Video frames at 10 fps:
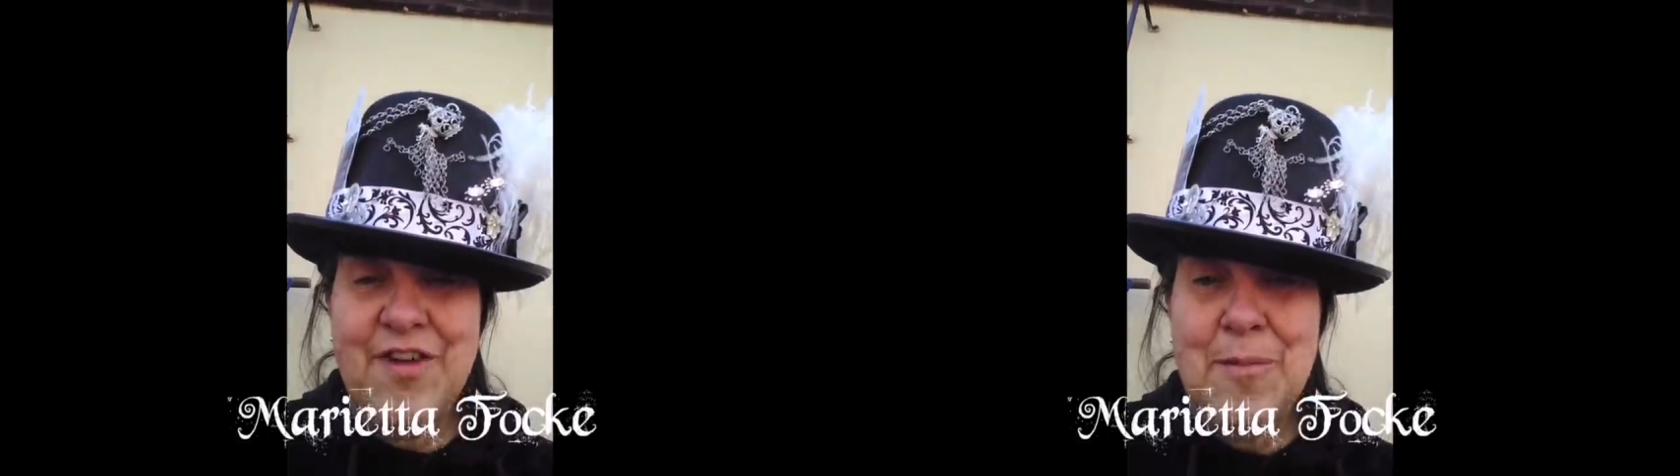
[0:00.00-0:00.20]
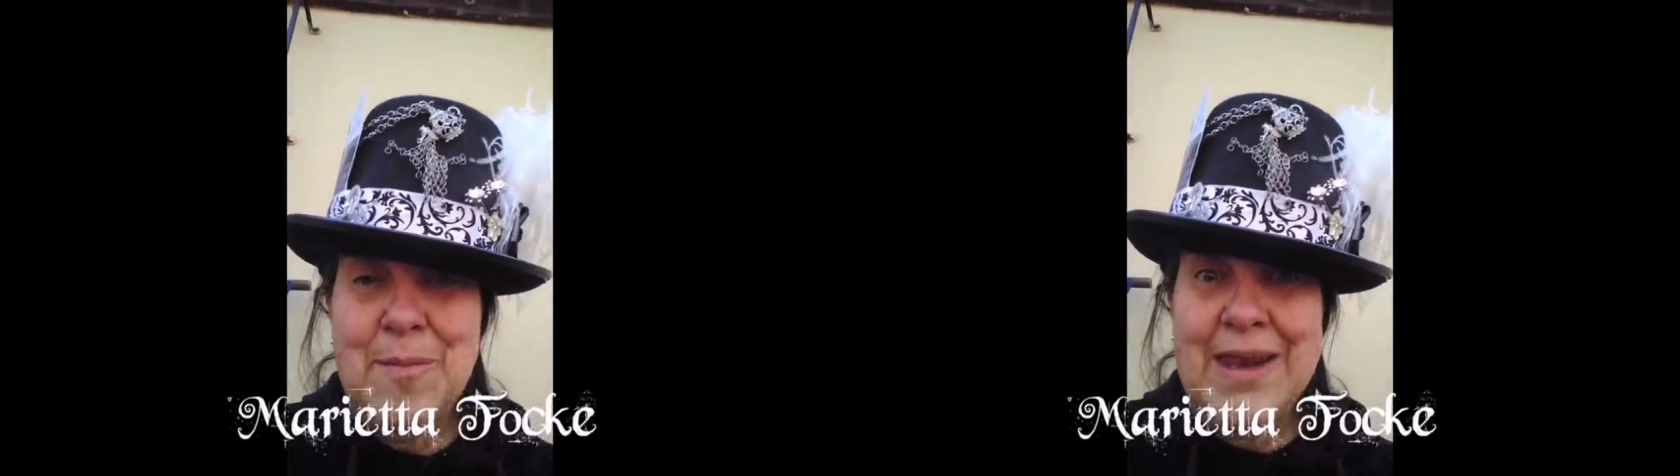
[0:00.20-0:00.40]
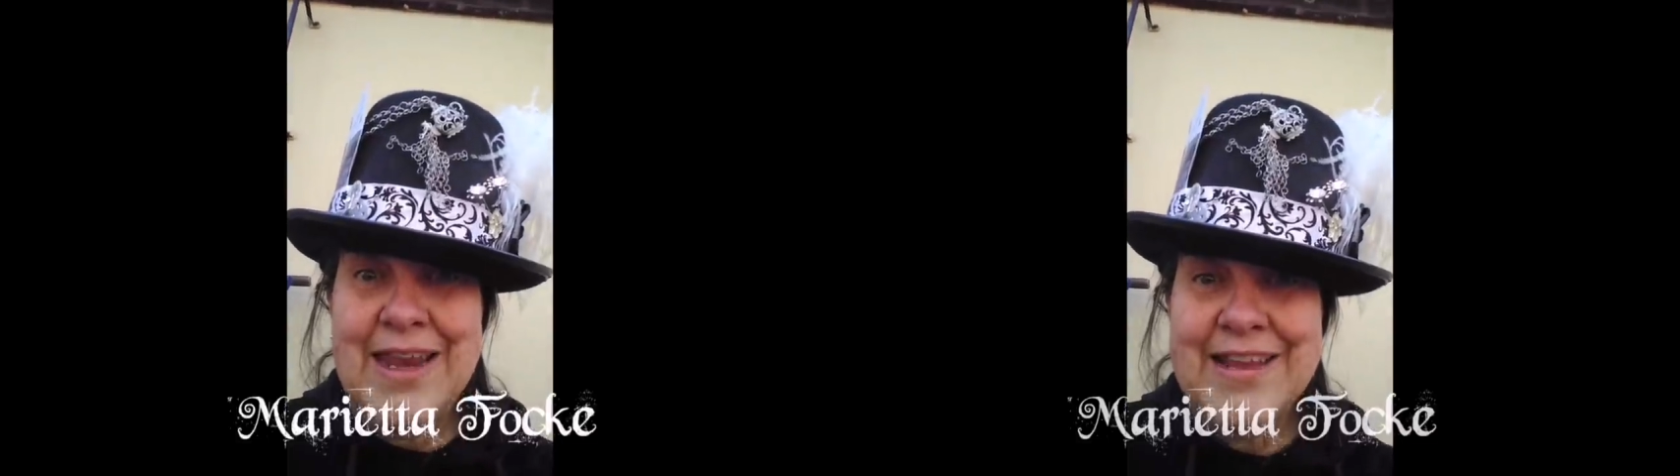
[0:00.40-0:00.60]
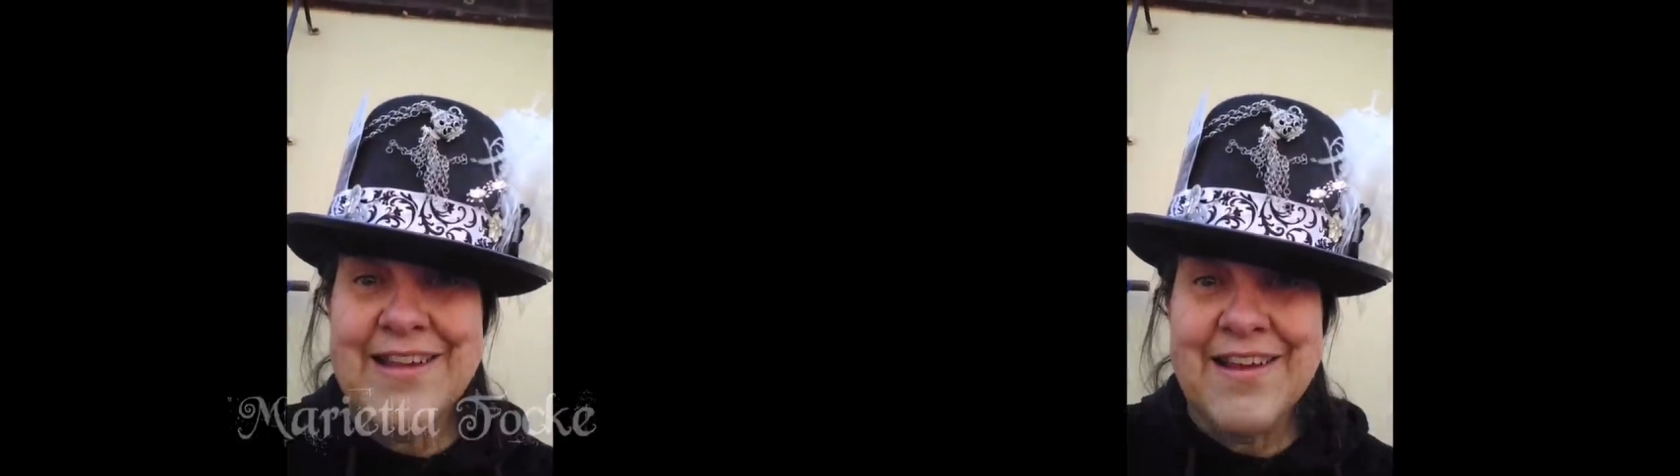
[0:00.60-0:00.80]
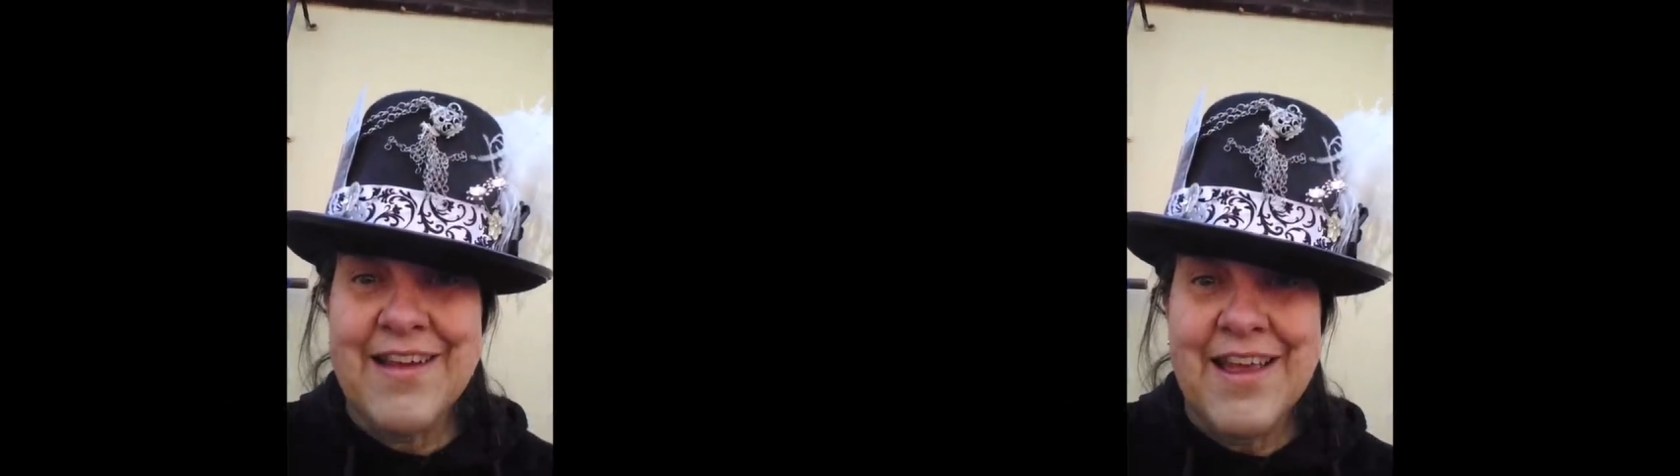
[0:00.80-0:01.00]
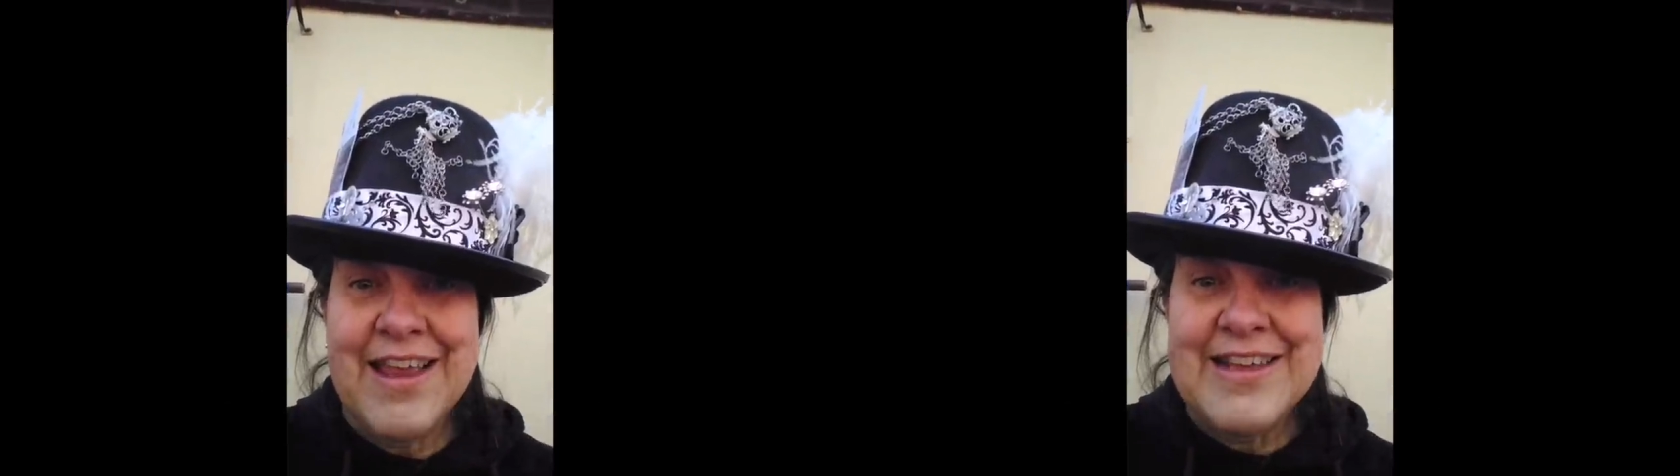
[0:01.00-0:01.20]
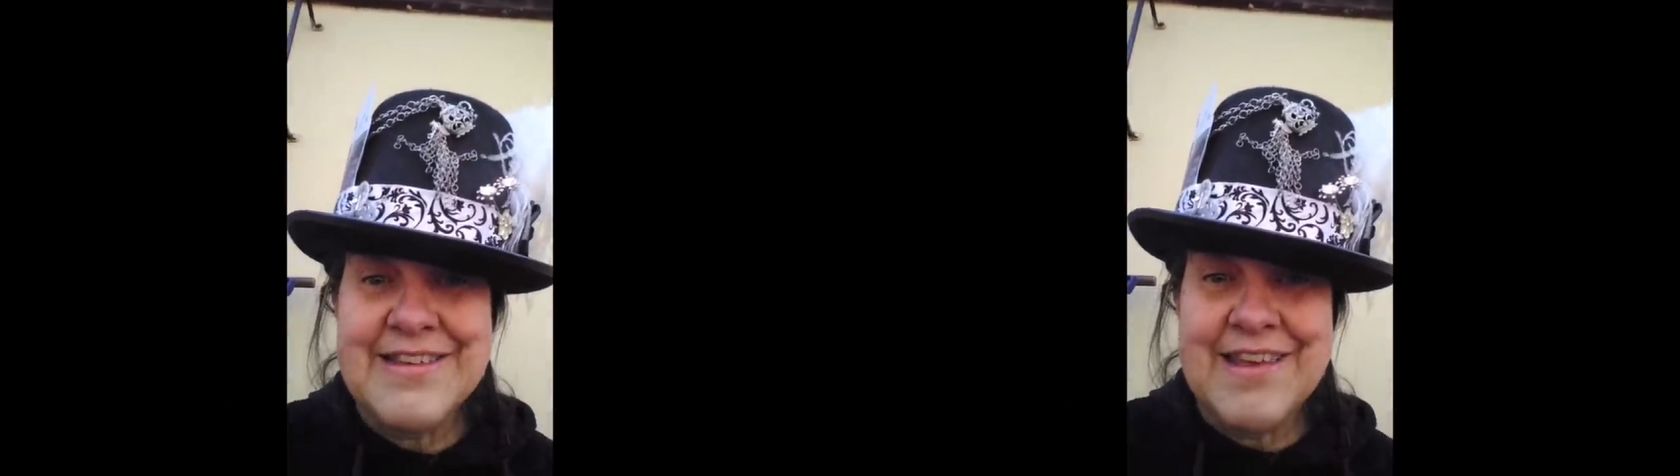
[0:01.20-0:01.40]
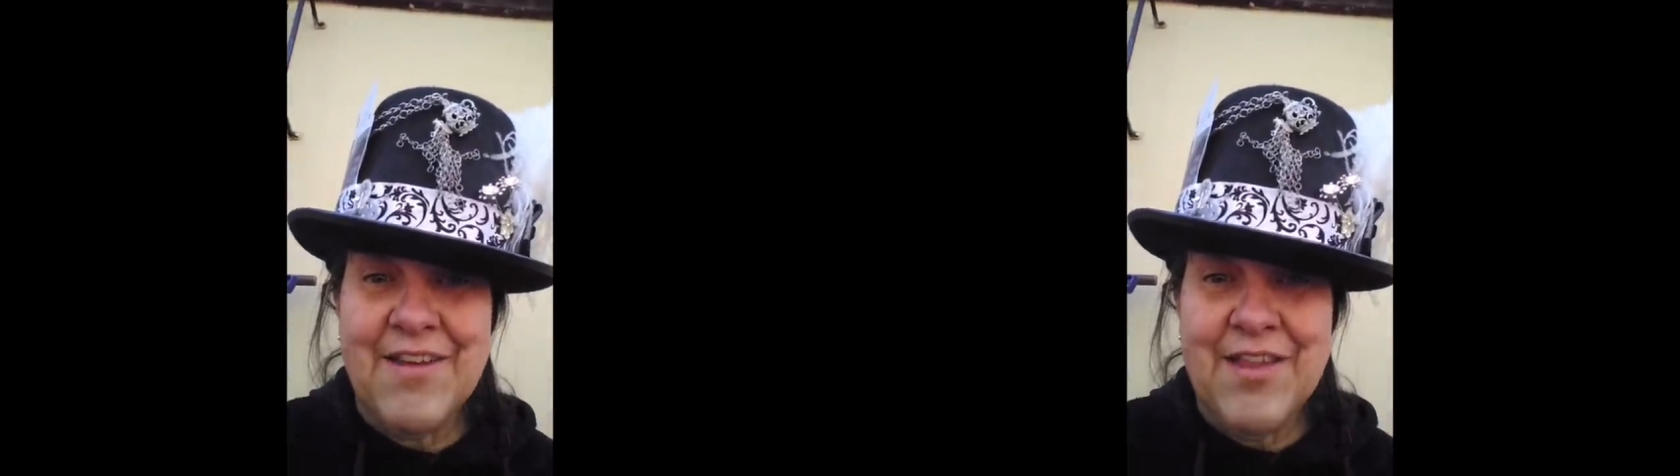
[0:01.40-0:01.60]
from Marietta
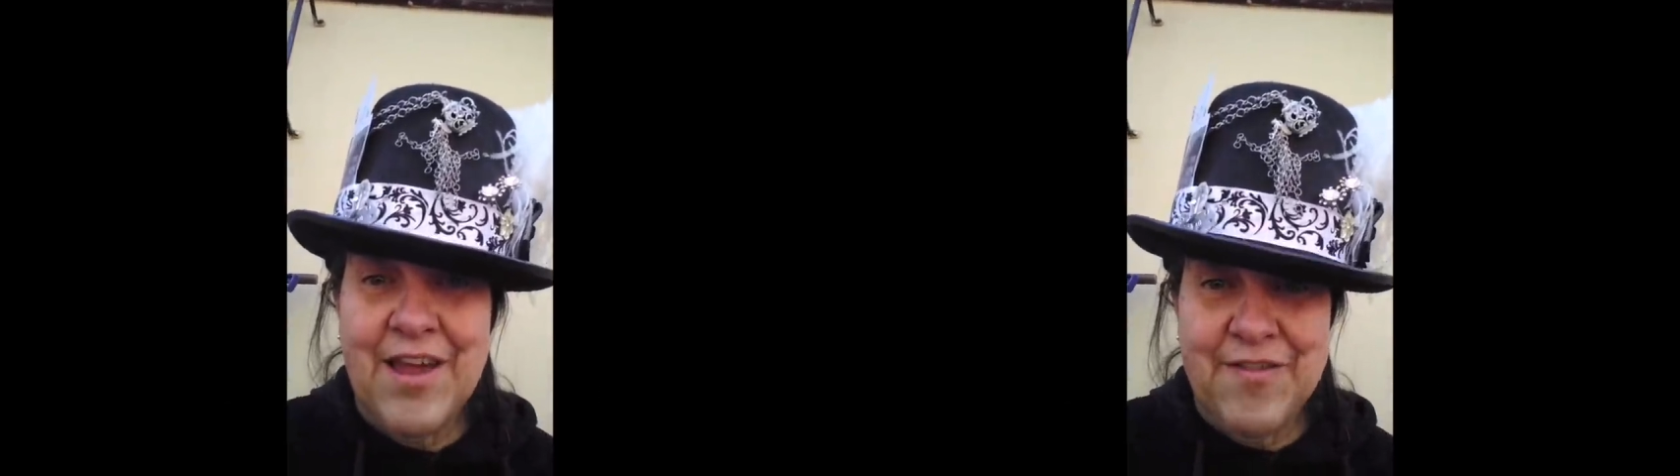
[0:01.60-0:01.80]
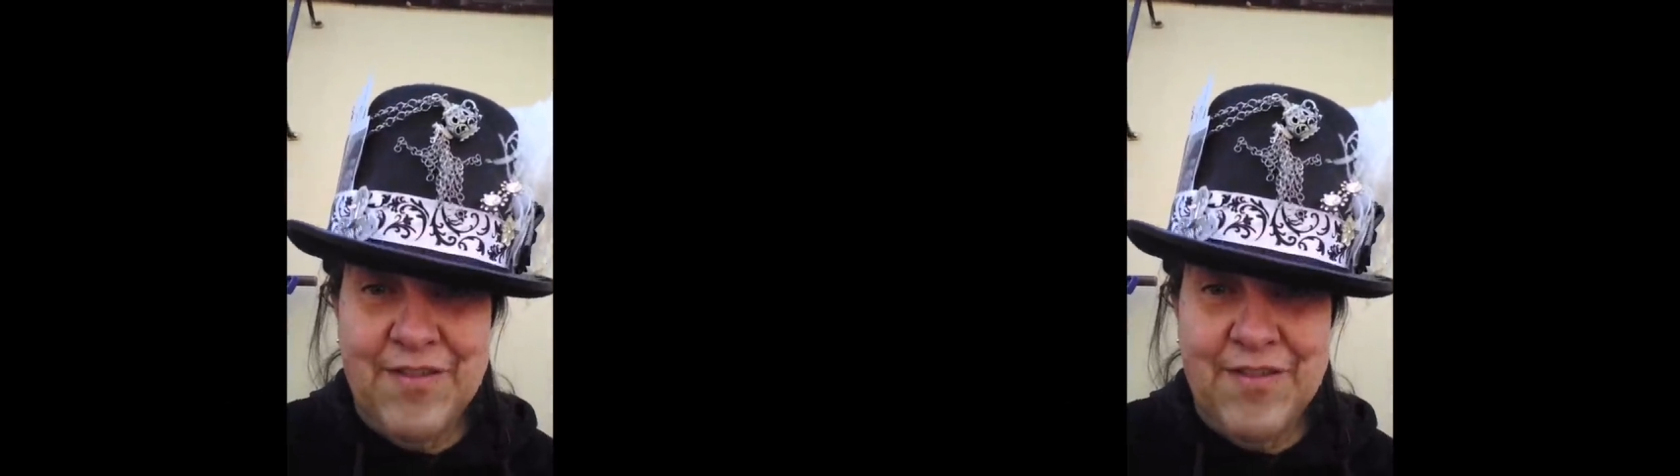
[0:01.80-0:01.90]
in South